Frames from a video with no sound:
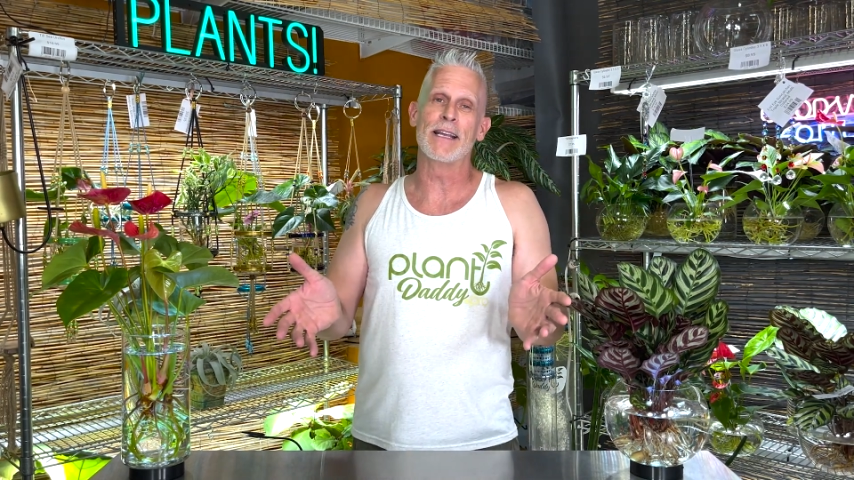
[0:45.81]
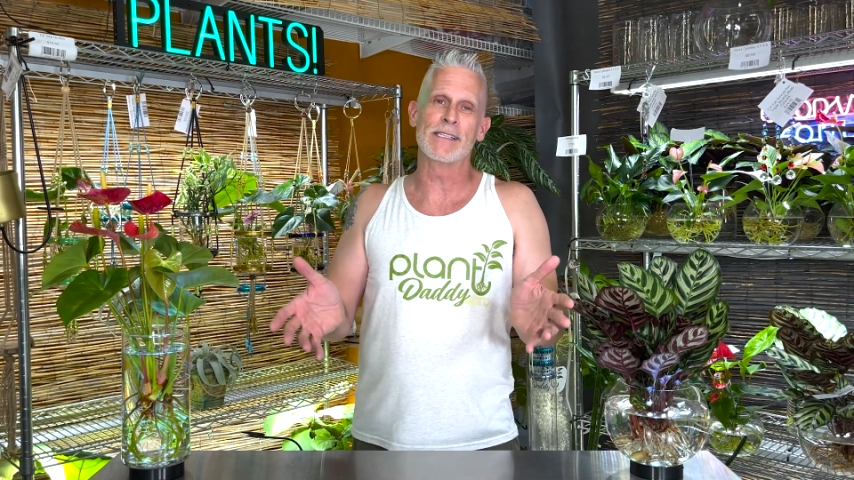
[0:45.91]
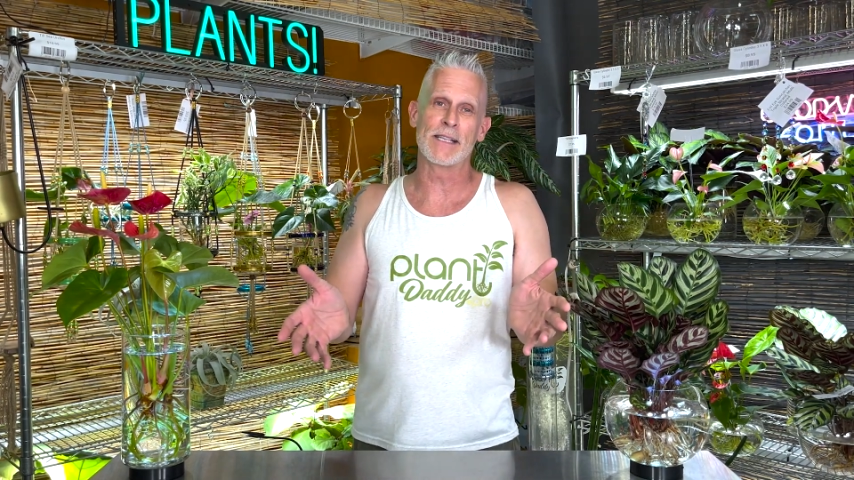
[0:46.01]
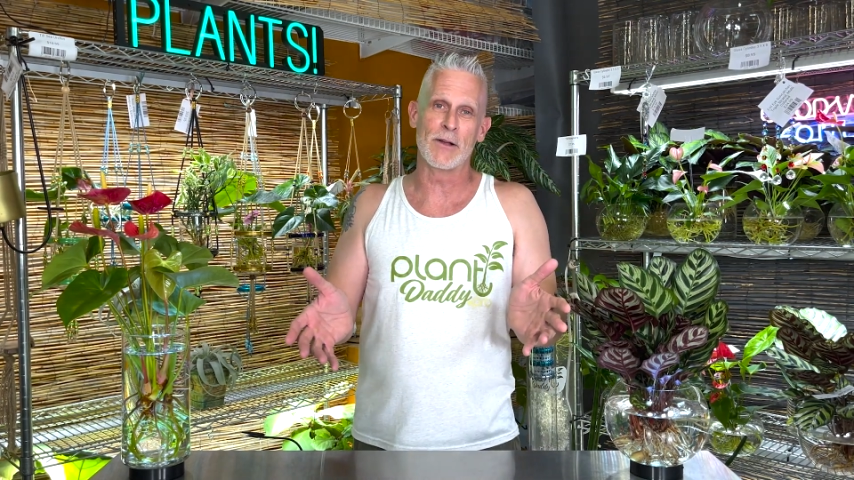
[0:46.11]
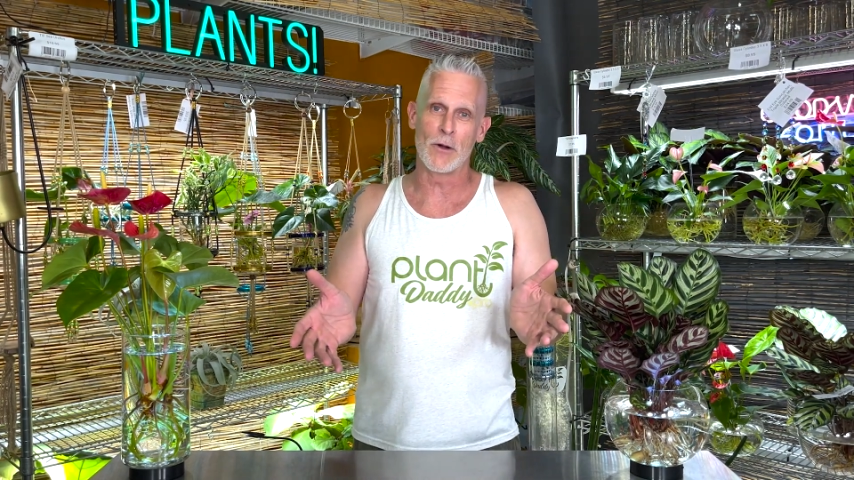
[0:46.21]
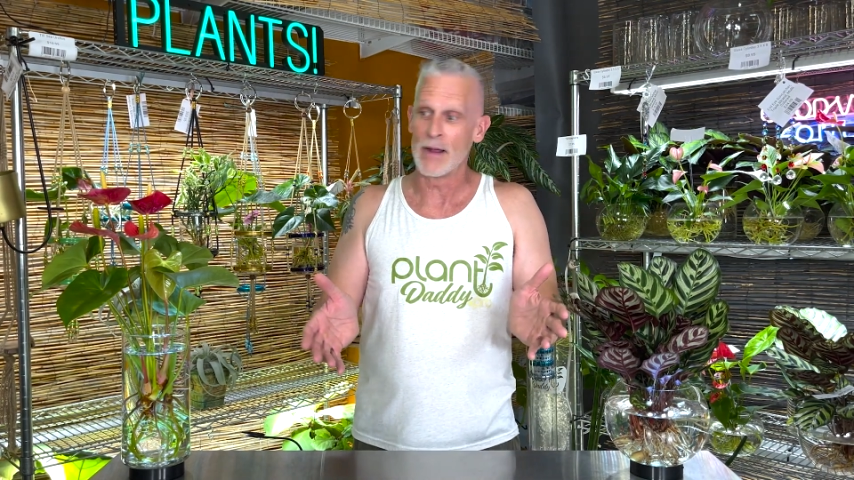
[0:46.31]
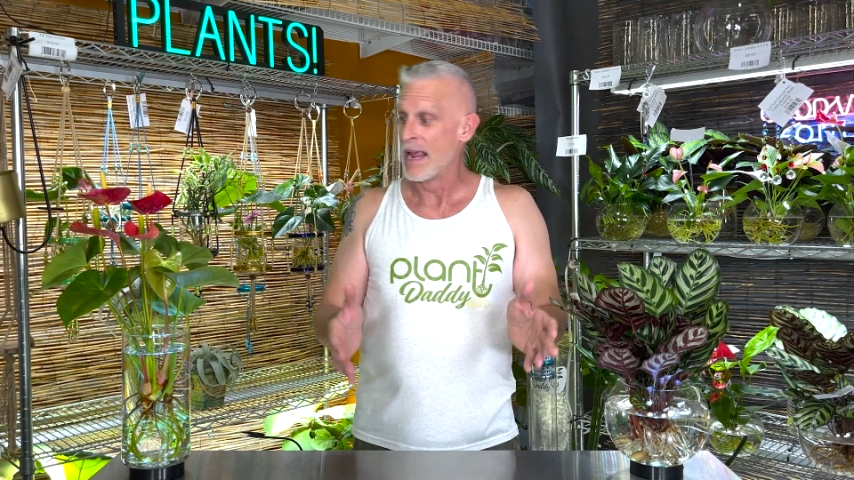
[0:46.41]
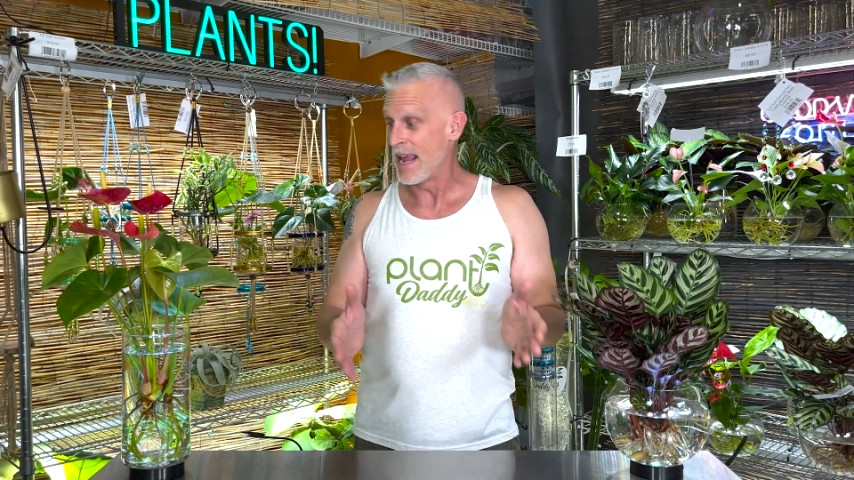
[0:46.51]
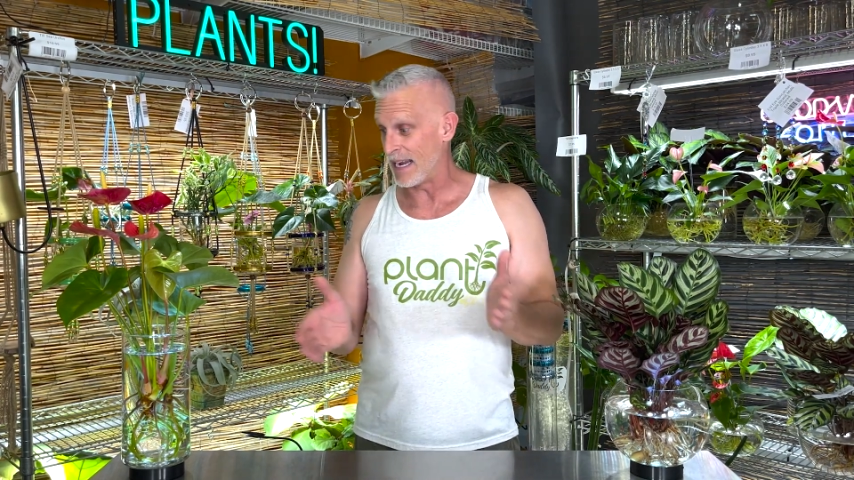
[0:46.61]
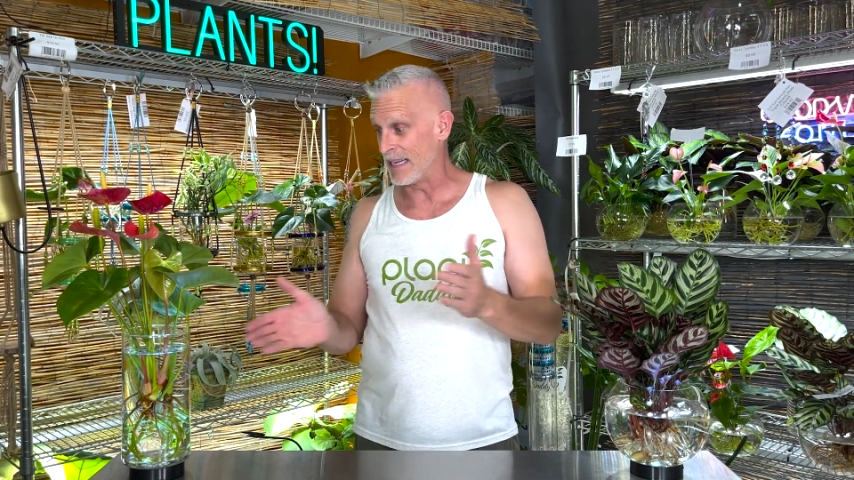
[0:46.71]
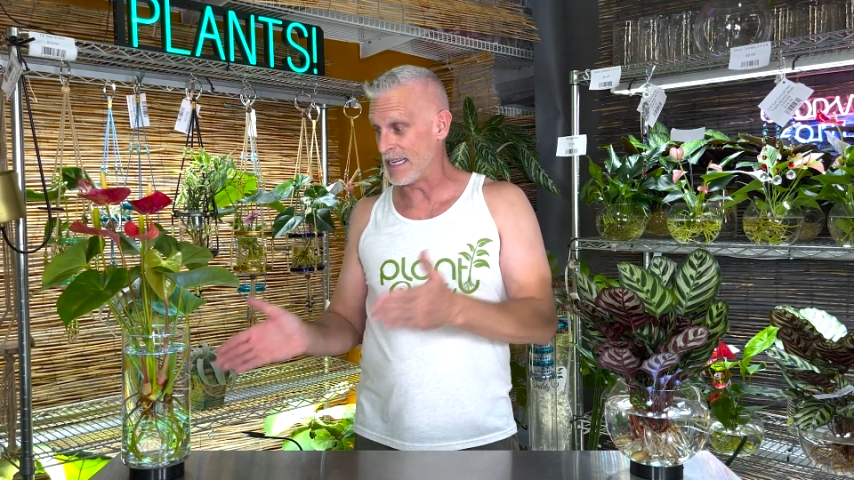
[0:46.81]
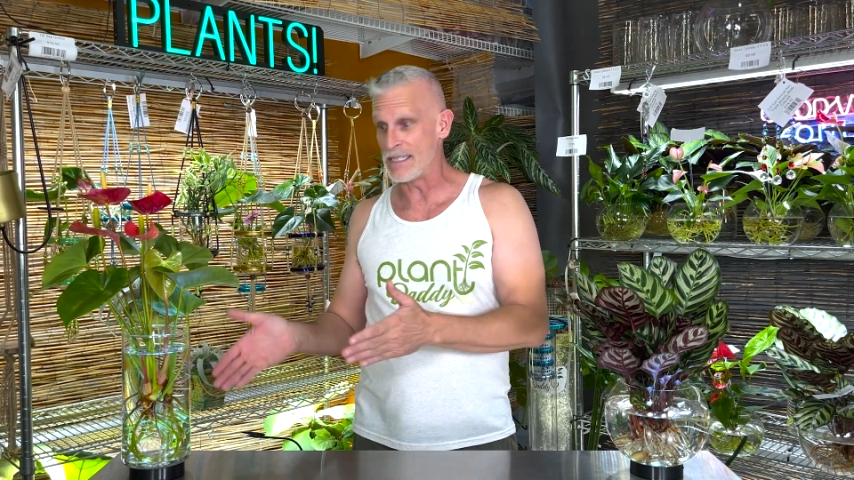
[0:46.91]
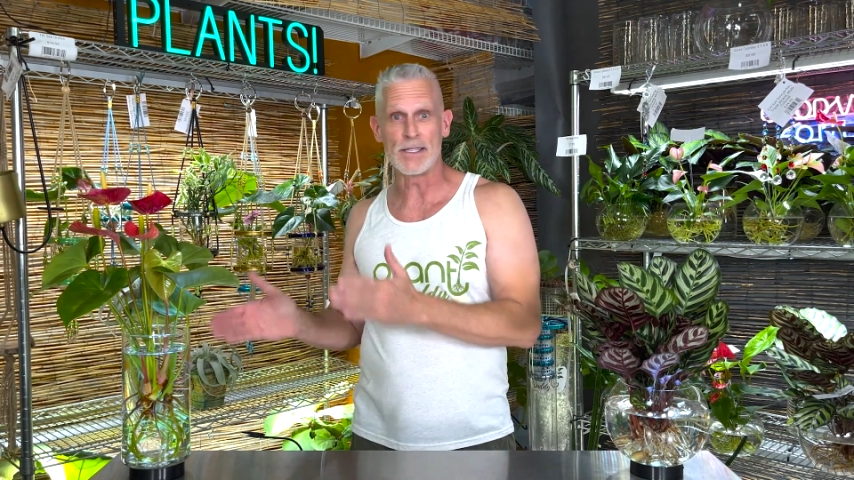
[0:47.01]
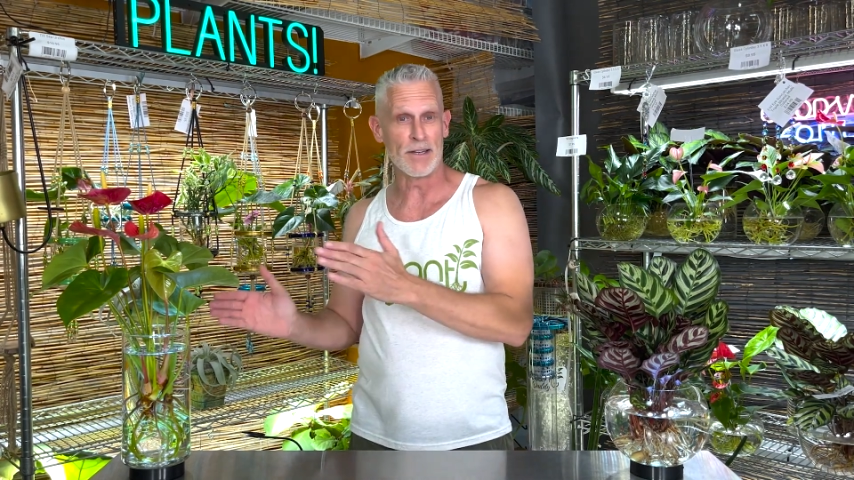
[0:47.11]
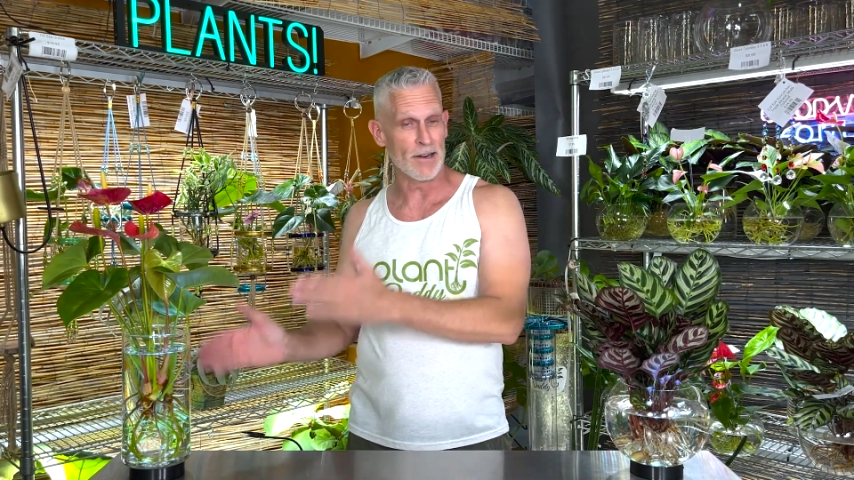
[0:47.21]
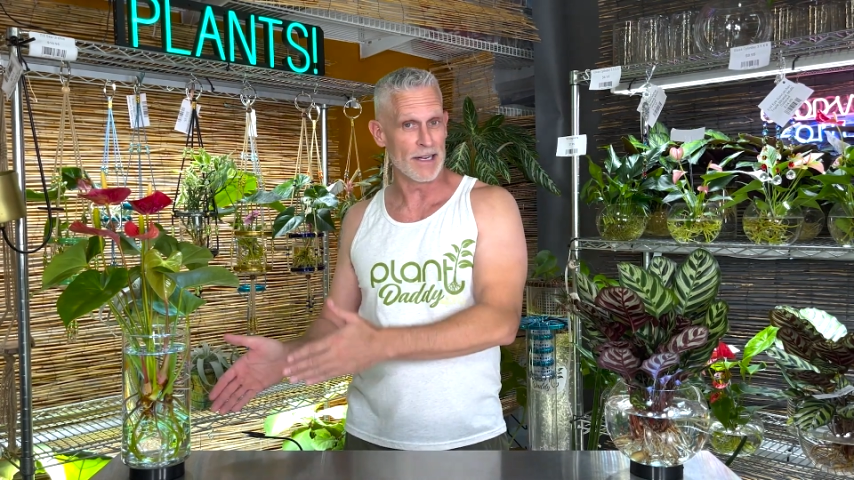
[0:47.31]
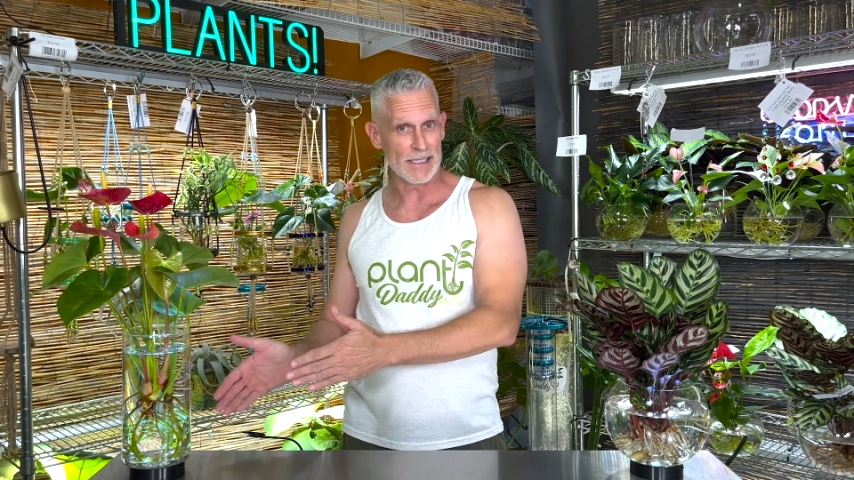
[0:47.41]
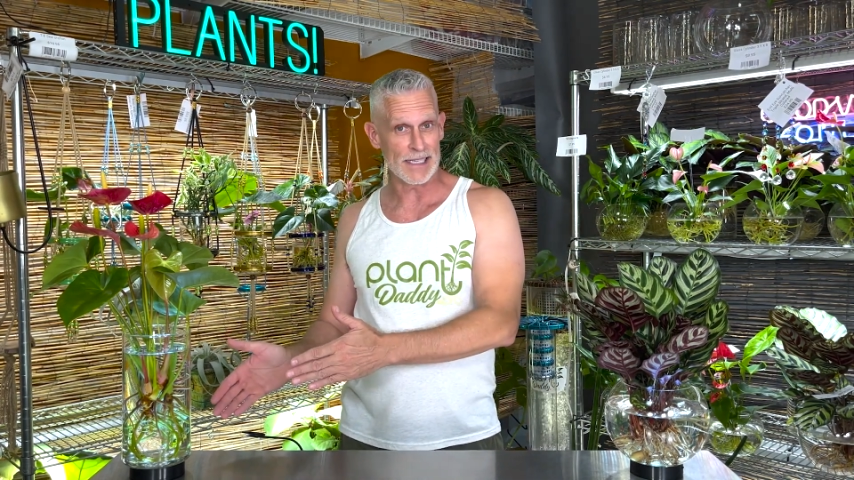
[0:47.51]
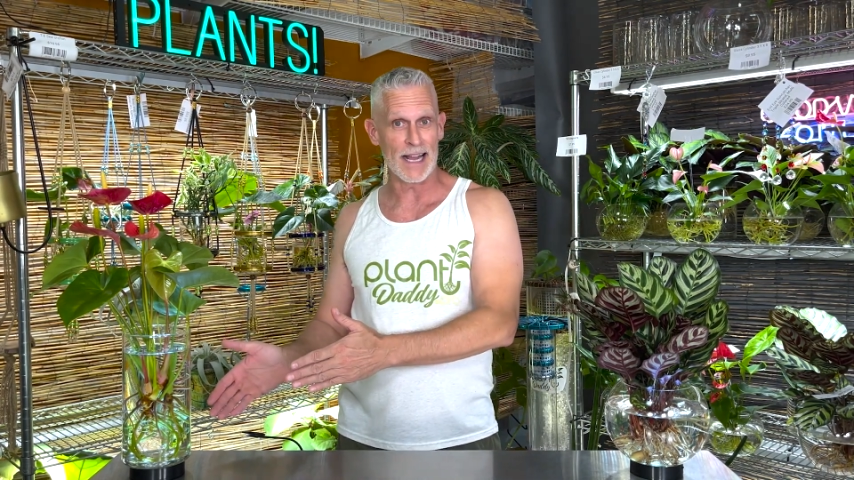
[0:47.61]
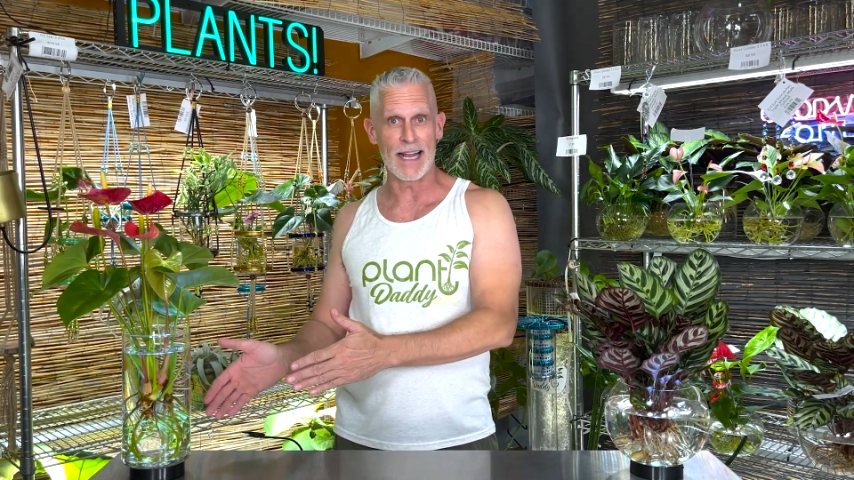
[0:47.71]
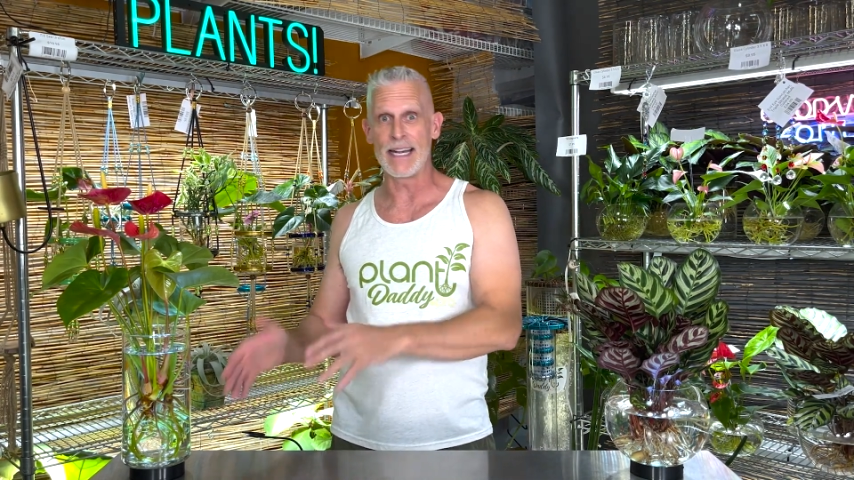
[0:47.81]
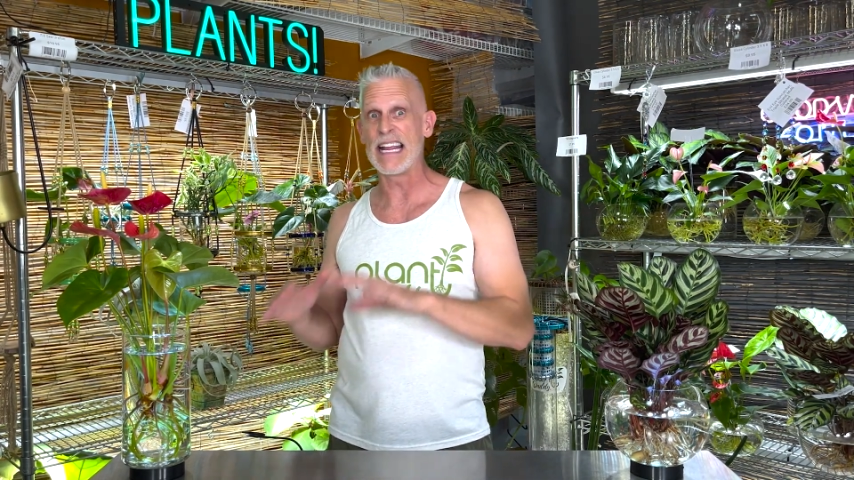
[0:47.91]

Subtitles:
so at least you're inside